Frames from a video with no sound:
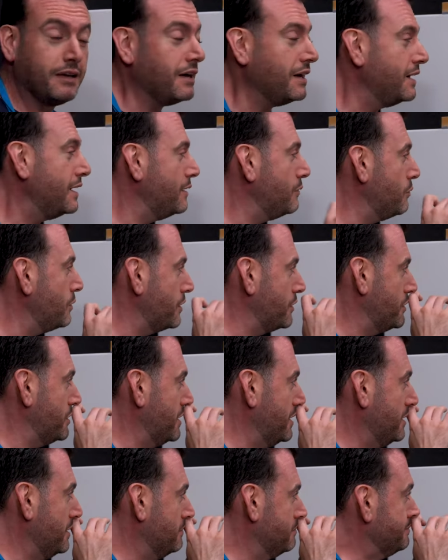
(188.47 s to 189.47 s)
Uh, one of
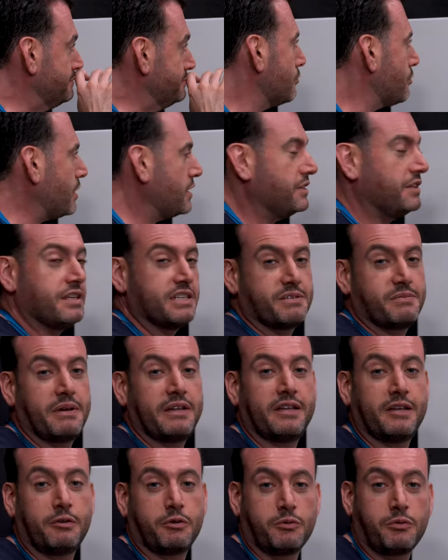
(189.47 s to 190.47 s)
the great things
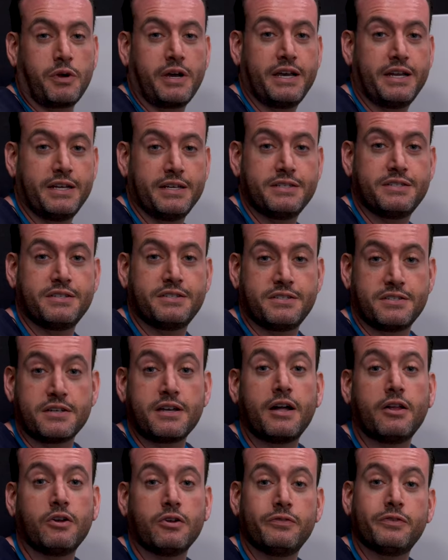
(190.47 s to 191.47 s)
about liquid white is it's the
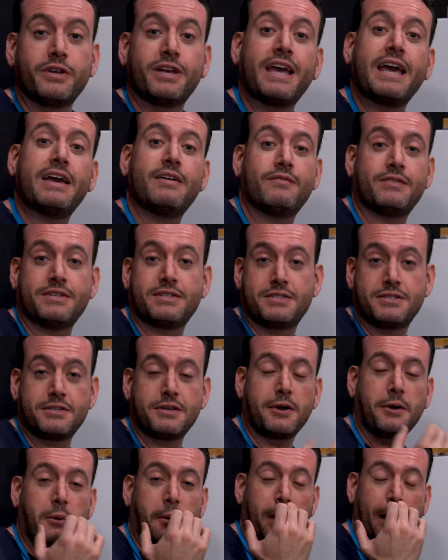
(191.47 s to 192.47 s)
color of your canvas,
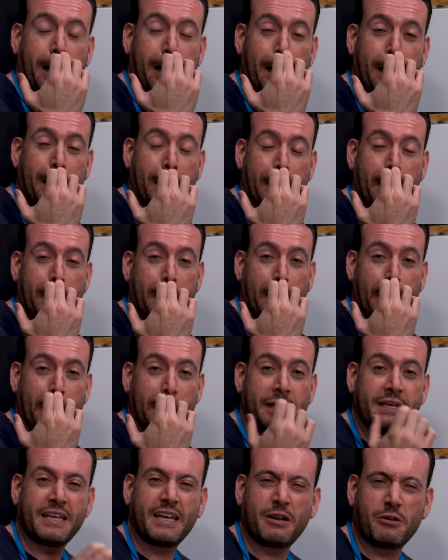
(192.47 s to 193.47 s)
so. Uh,
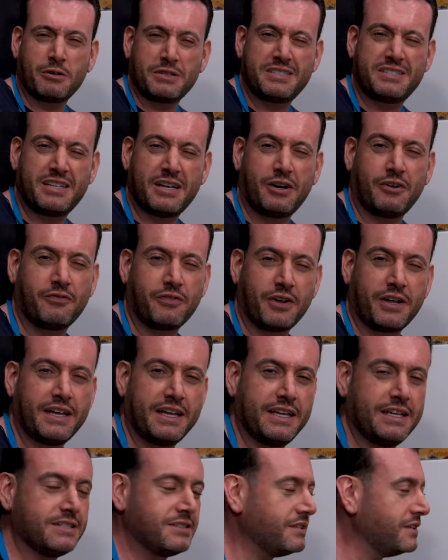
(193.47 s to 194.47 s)
can't always tell very
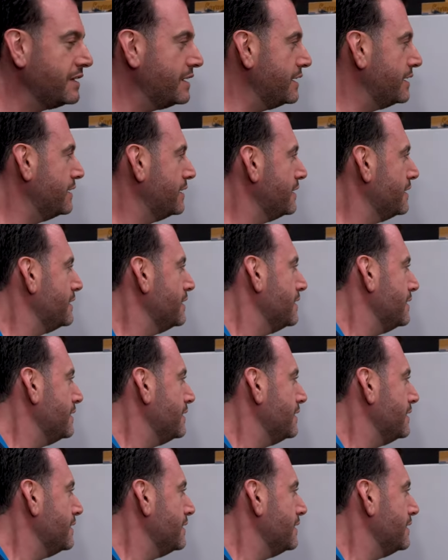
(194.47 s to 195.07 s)
easily.